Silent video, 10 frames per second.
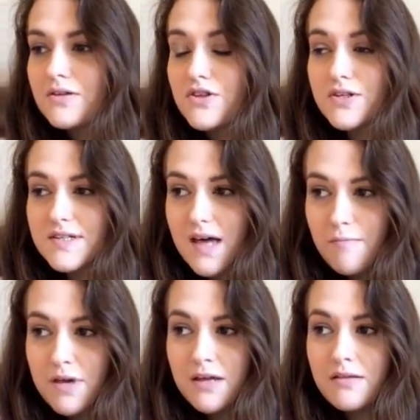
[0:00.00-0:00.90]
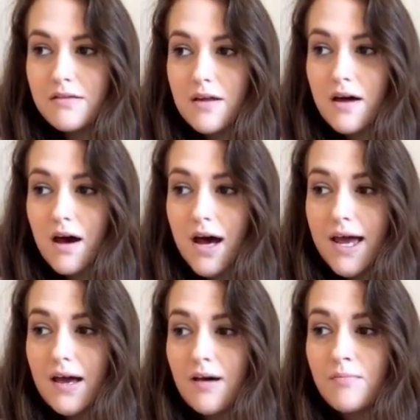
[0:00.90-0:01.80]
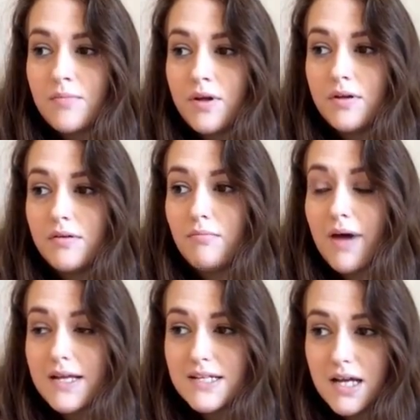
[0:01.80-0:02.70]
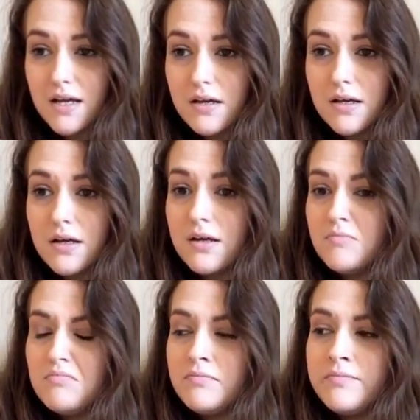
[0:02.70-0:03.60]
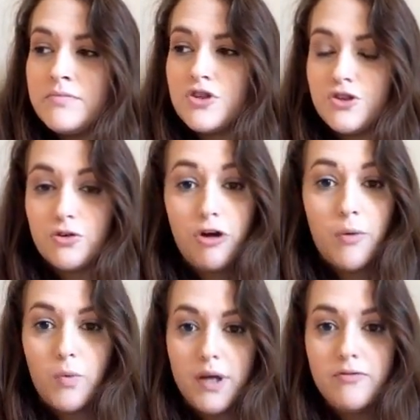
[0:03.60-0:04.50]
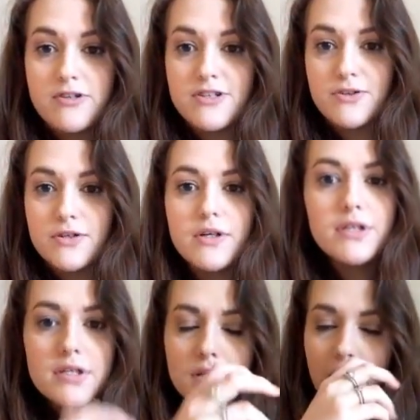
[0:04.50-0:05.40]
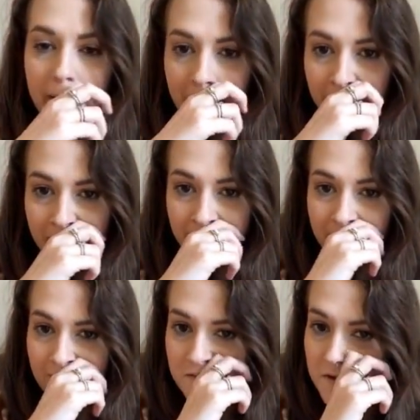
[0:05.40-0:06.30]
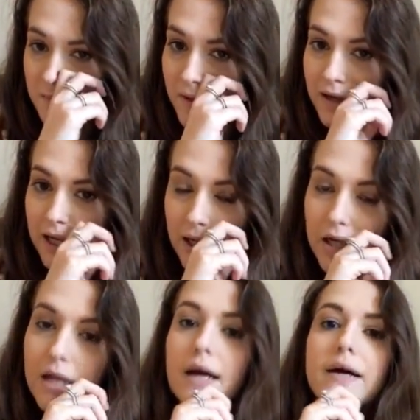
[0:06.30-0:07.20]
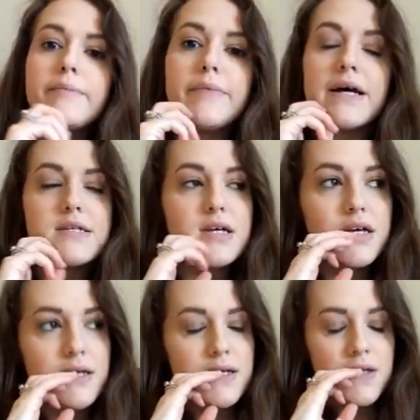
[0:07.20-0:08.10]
Does that mean that I am better? Sure, I'm weight restored, so it may look like I'm better.